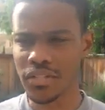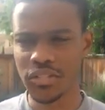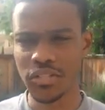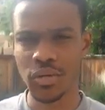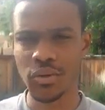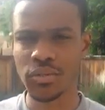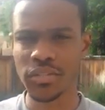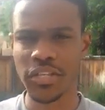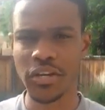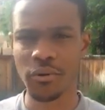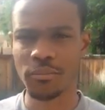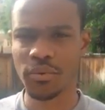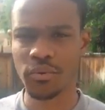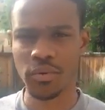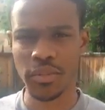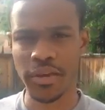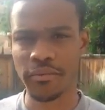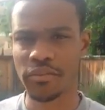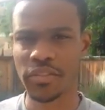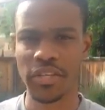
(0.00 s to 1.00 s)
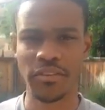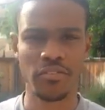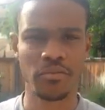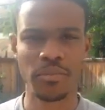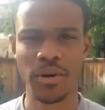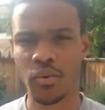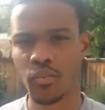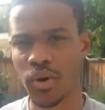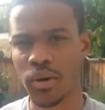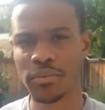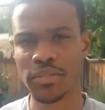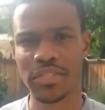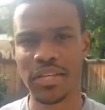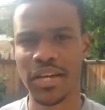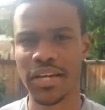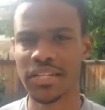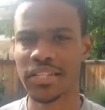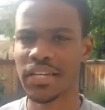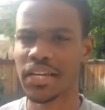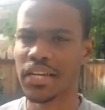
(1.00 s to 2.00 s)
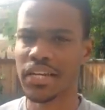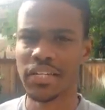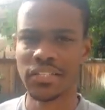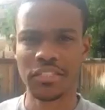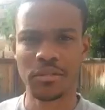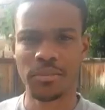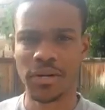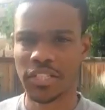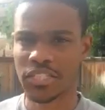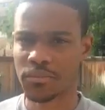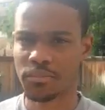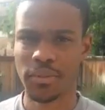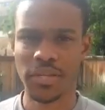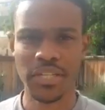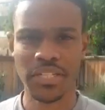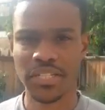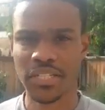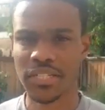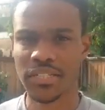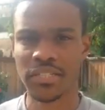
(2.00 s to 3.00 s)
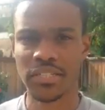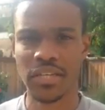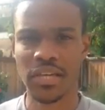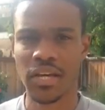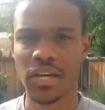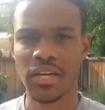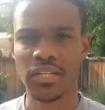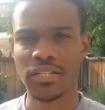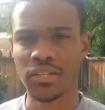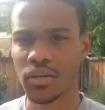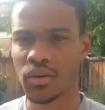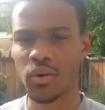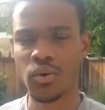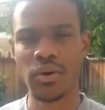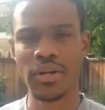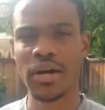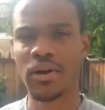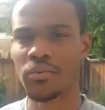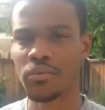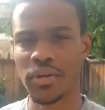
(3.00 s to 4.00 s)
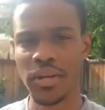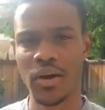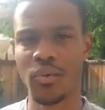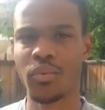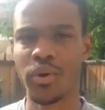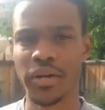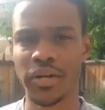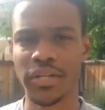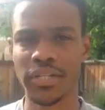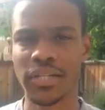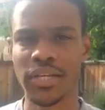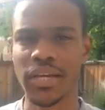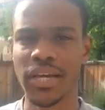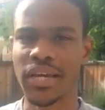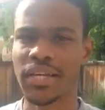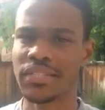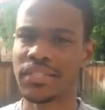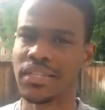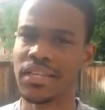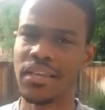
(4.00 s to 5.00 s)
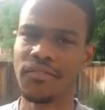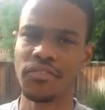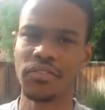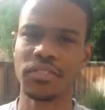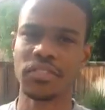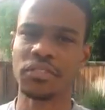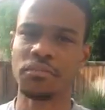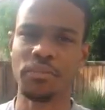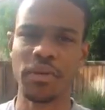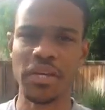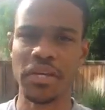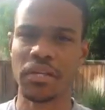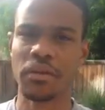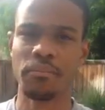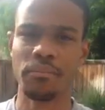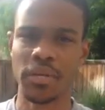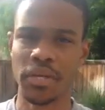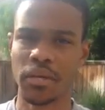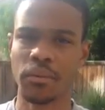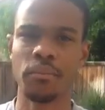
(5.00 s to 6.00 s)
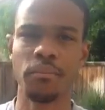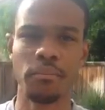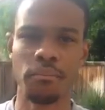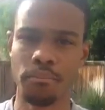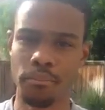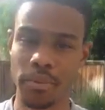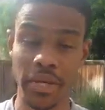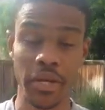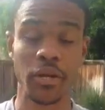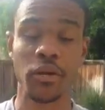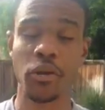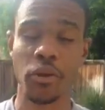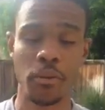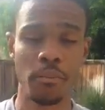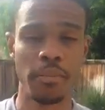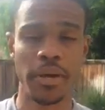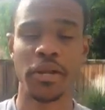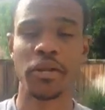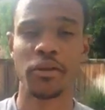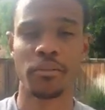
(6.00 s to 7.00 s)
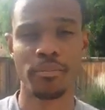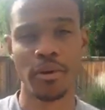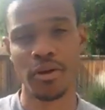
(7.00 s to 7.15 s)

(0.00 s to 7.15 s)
Joe has helped me with everything from my website to my speeches to going out networking and to even just being a bigger, better